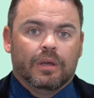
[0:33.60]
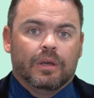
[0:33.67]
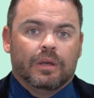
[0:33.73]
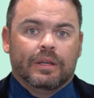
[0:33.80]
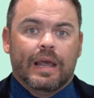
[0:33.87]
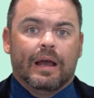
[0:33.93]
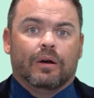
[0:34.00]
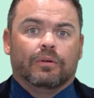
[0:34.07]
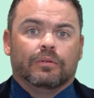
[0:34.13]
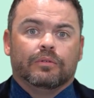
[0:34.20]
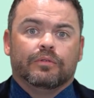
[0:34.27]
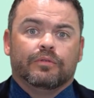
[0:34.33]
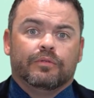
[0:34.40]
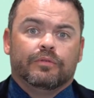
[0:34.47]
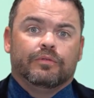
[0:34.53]
Now,
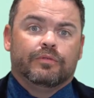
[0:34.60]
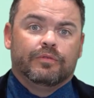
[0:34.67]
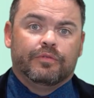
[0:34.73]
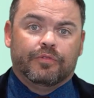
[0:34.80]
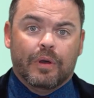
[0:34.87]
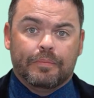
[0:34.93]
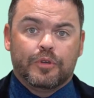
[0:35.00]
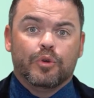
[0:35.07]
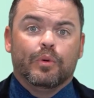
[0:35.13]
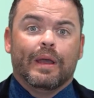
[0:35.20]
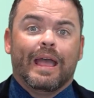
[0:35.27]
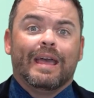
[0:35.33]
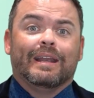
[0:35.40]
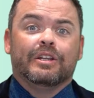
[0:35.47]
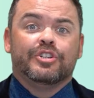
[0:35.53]
flip to
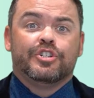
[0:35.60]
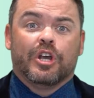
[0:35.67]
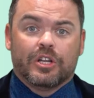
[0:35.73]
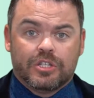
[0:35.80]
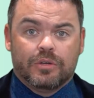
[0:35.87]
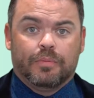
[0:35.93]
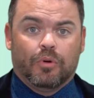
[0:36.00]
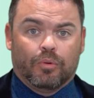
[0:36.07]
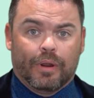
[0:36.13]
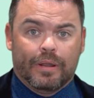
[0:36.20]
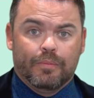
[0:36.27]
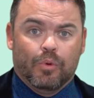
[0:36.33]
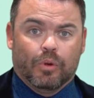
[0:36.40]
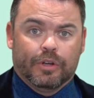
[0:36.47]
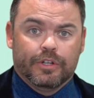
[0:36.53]
an adjustable rate
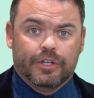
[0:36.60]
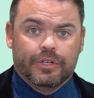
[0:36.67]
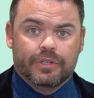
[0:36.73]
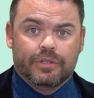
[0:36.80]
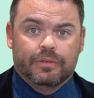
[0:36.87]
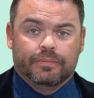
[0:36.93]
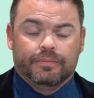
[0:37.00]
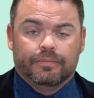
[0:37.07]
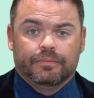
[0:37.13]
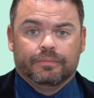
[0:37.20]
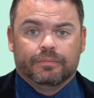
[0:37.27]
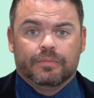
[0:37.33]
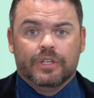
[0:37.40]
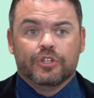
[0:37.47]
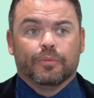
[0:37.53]
mortgages.
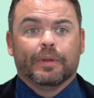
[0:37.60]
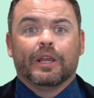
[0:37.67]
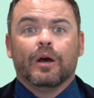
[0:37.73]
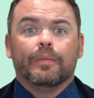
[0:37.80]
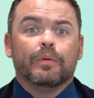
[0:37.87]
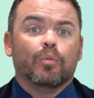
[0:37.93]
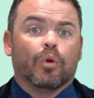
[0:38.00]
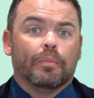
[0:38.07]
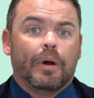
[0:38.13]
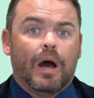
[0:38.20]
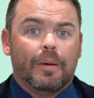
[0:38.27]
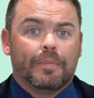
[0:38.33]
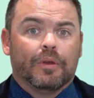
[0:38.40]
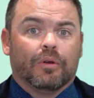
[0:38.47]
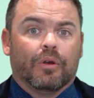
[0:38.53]
These are becoming more
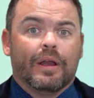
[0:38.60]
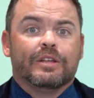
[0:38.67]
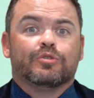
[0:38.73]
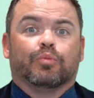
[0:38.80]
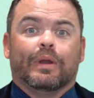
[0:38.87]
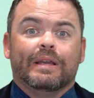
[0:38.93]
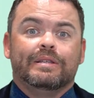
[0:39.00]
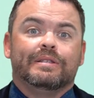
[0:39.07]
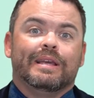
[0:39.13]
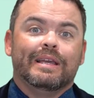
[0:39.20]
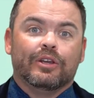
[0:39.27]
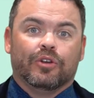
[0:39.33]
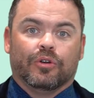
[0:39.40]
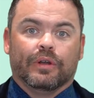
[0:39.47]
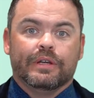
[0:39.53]
popular as rates
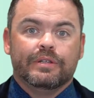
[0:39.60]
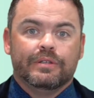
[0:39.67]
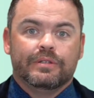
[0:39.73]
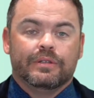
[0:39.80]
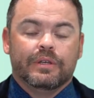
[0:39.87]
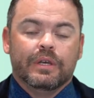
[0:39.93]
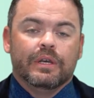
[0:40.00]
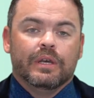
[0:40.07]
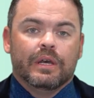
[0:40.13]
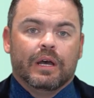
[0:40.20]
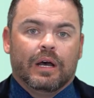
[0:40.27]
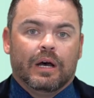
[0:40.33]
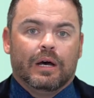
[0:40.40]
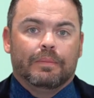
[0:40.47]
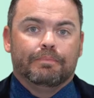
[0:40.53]
increase.
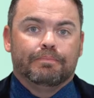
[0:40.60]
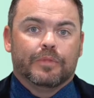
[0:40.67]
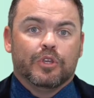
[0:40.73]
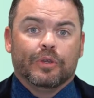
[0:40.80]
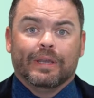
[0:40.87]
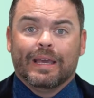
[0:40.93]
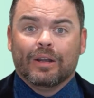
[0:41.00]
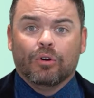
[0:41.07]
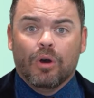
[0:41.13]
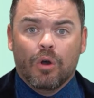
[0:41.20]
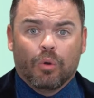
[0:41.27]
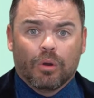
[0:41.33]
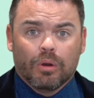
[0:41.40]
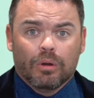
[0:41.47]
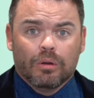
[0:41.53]
You can get a
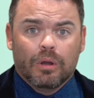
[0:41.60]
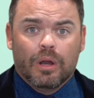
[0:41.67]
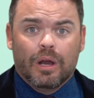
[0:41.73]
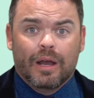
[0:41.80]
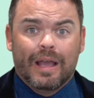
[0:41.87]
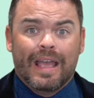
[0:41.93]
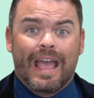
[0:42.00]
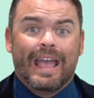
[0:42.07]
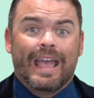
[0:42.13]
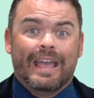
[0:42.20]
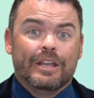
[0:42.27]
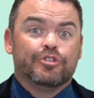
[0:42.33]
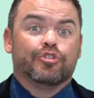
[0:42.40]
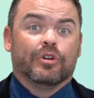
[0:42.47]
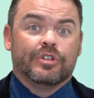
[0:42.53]
lower
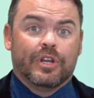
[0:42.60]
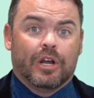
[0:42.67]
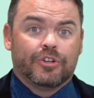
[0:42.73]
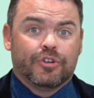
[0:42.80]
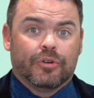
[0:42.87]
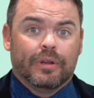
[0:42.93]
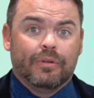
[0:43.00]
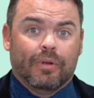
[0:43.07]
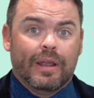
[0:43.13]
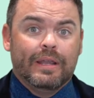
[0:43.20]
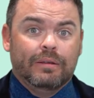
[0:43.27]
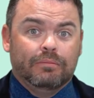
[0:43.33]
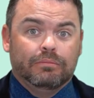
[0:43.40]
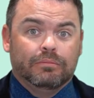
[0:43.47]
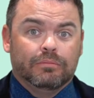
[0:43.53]
introductory
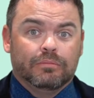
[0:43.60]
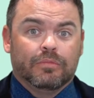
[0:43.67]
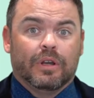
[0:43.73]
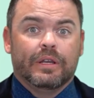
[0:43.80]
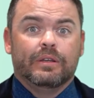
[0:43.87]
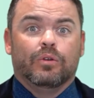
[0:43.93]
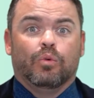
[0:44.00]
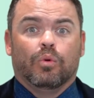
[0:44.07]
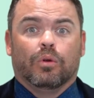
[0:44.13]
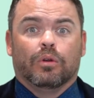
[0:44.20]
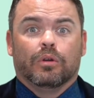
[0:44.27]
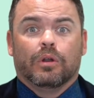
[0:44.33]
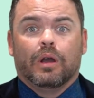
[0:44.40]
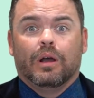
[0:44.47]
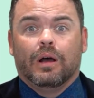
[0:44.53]
rate, right?
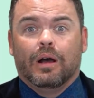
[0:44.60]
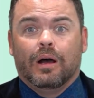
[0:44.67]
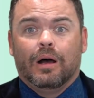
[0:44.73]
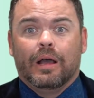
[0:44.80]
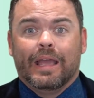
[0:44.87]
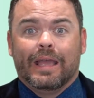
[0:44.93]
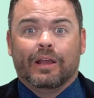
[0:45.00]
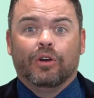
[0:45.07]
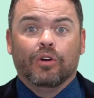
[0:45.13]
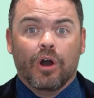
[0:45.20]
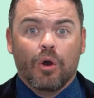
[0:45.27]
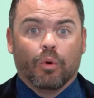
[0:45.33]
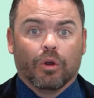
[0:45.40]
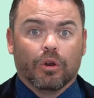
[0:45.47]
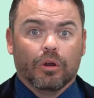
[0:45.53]
Or a
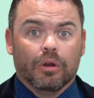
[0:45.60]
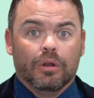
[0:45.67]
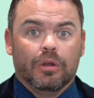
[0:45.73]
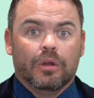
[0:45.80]
lower